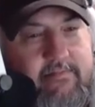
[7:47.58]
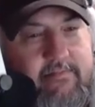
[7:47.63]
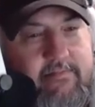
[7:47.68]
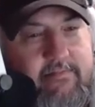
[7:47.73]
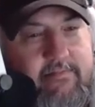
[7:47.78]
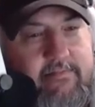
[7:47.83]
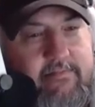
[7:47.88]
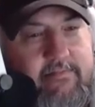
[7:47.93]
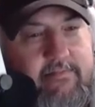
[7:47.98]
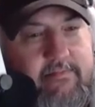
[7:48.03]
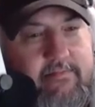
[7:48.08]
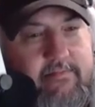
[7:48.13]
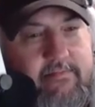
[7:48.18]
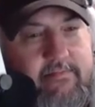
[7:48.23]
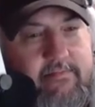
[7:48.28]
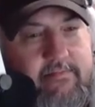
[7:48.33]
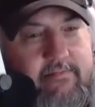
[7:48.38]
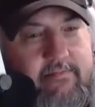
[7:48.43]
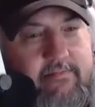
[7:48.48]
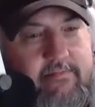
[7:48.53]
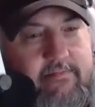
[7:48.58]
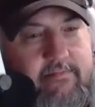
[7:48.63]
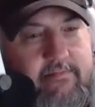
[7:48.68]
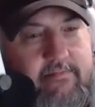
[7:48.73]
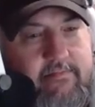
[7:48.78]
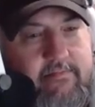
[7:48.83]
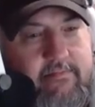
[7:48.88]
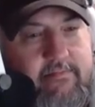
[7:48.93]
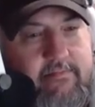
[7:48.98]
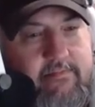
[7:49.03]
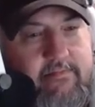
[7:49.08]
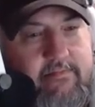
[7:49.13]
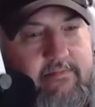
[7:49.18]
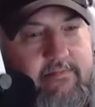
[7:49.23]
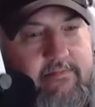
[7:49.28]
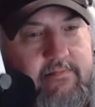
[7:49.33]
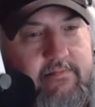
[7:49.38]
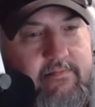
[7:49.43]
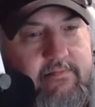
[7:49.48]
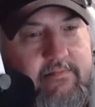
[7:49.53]

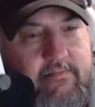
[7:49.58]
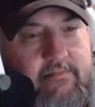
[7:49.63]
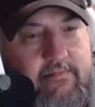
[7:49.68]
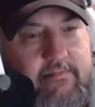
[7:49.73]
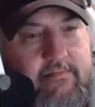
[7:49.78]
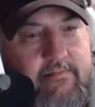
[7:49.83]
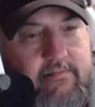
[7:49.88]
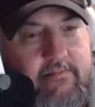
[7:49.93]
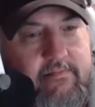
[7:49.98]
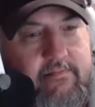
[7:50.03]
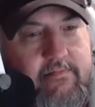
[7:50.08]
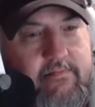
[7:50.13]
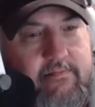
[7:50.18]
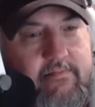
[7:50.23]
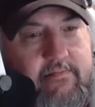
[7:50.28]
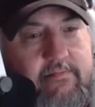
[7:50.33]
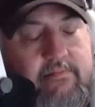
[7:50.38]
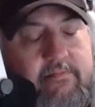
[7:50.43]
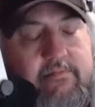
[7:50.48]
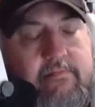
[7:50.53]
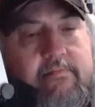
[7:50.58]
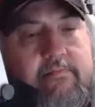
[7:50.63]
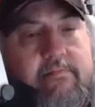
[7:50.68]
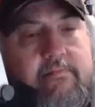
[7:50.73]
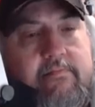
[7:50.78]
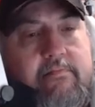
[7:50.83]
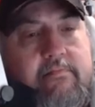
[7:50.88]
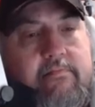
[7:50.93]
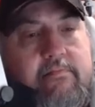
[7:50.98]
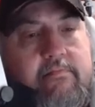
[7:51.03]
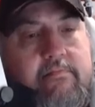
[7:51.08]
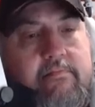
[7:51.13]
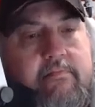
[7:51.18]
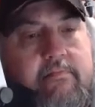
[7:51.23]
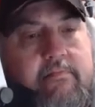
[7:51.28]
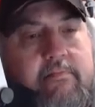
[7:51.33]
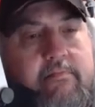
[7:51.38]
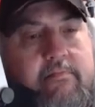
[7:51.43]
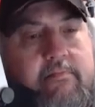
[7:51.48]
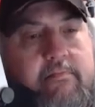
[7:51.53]

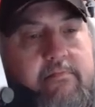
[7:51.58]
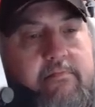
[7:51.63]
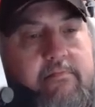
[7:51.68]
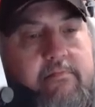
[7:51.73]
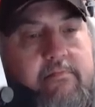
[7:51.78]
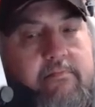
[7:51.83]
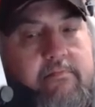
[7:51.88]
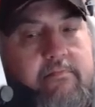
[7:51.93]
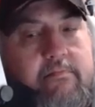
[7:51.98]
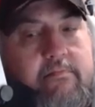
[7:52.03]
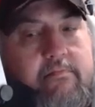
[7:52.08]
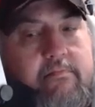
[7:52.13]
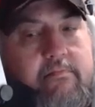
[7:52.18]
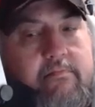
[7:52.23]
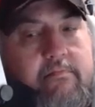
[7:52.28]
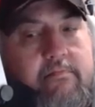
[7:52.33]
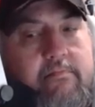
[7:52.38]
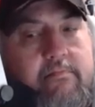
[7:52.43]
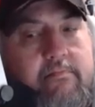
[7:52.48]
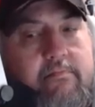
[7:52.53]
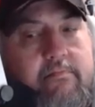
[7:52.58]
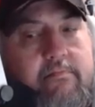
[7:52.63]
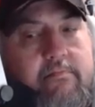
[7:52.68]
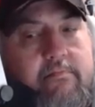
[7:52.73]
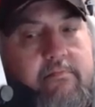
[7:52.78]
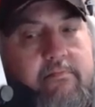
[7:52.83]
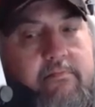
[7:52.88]
(not speaking)